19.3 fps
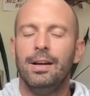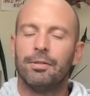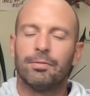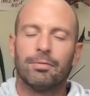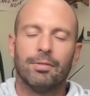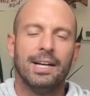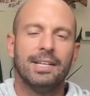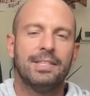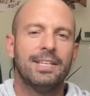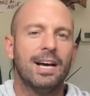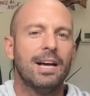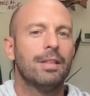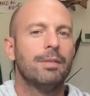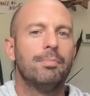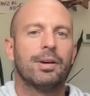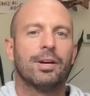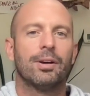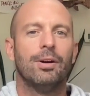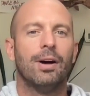Right down
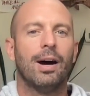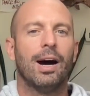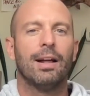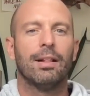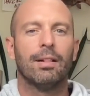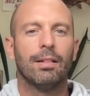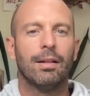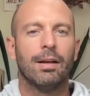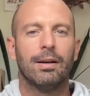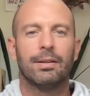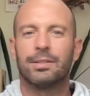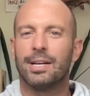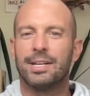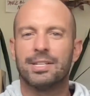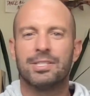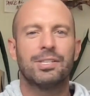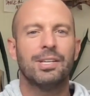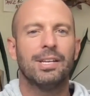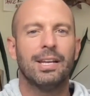the middle, I love
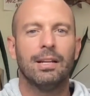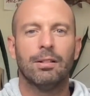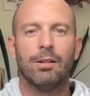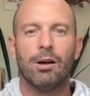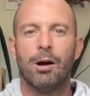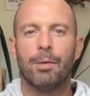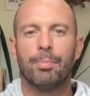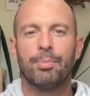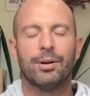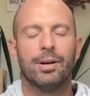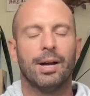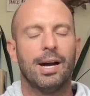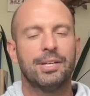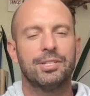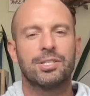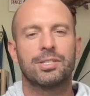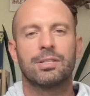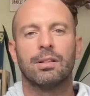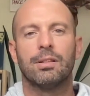like Cyndi Lauper.
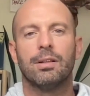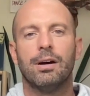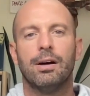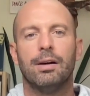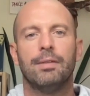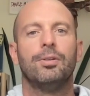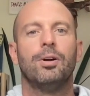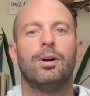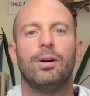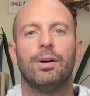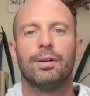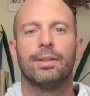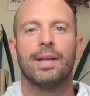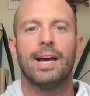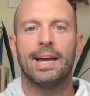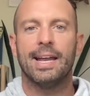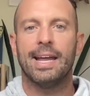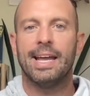I just love all that